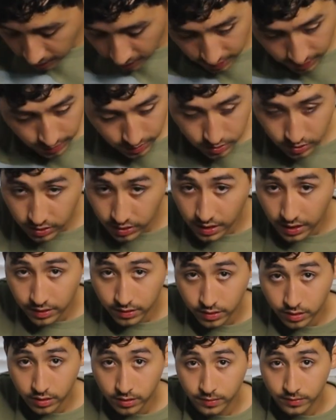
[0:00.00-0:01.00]
and then
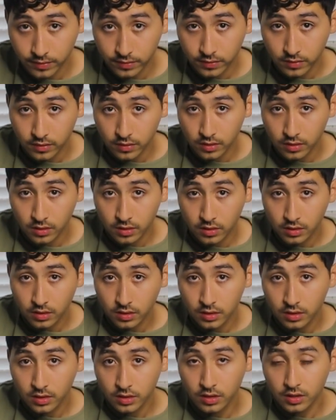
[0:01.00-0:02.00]
together
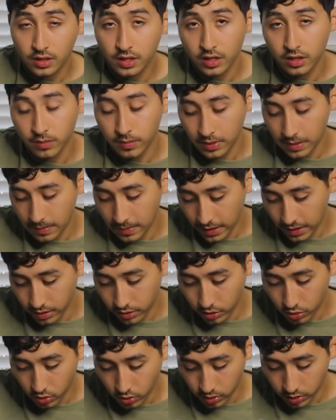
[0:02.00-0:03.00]
you got your B
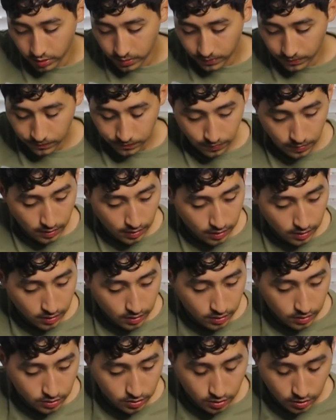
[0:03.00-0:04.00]
minor chord.
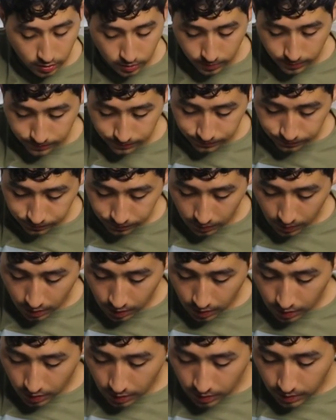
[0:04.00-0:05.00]
So
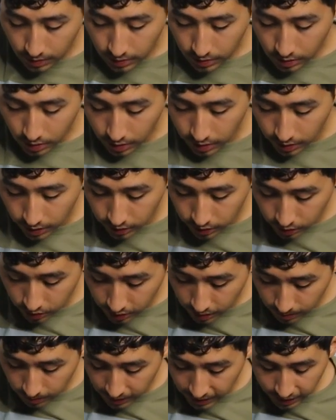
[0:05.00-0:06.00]

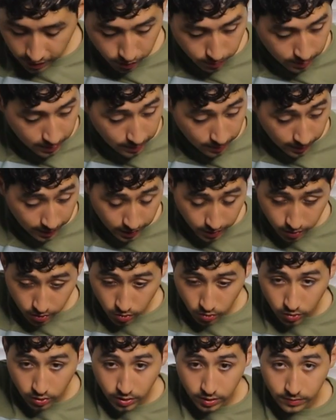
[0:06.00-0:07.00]
you're gonna play your B minor
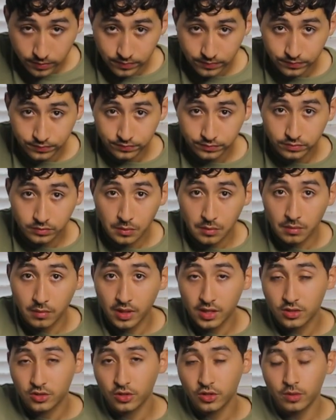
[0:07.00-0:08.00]
chord.
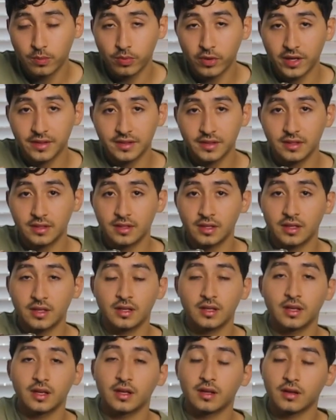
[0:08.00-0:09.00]
Make sure you practice
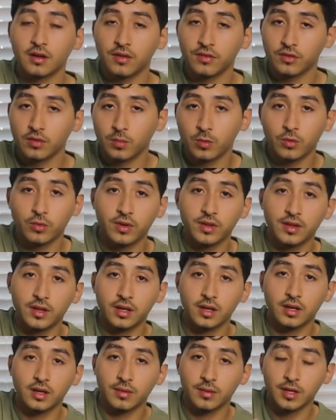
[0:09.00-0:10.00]
it, get comfortable with
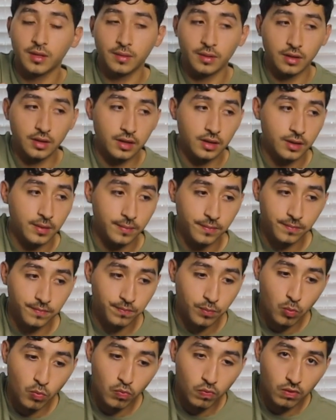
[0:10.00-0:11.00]
it,
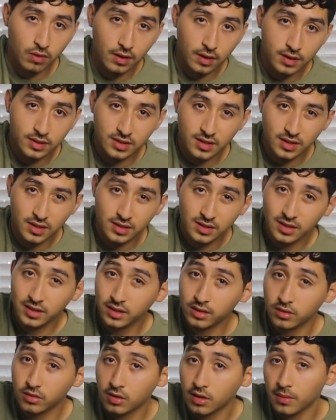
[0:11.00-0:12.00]
because it is a
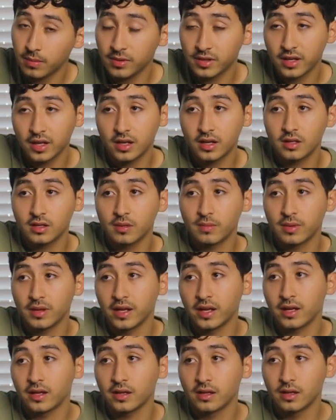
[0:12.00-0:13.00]
little complicated to
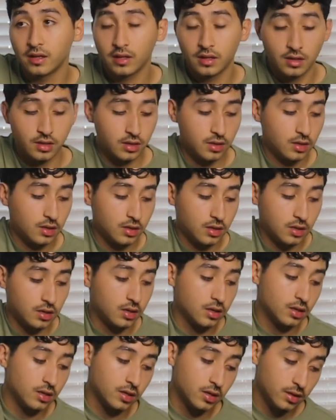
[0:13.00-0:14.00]
play.
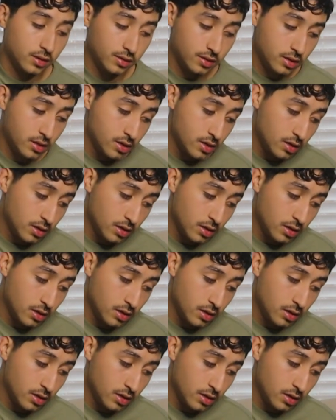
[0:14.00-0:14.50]
But